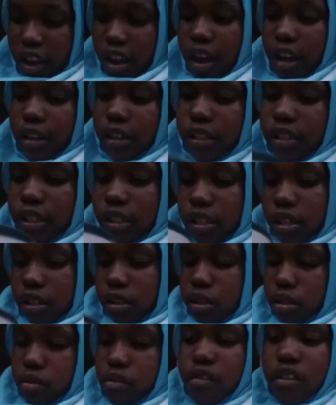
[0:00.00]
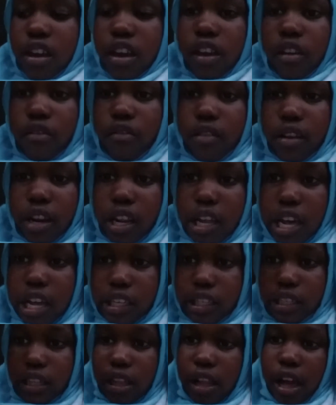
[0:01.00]
And this is a 3
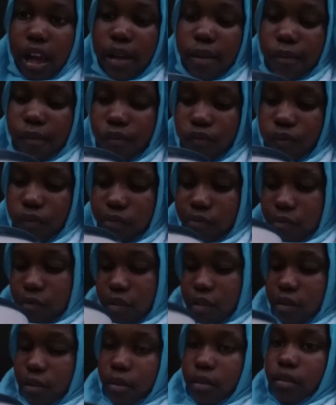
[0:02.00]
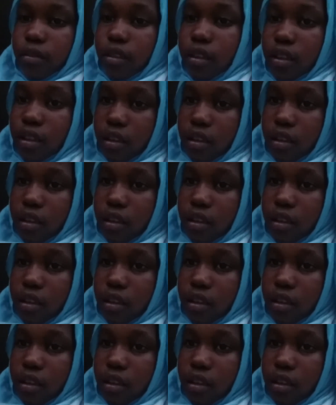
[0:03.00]
ingredient slime. Look,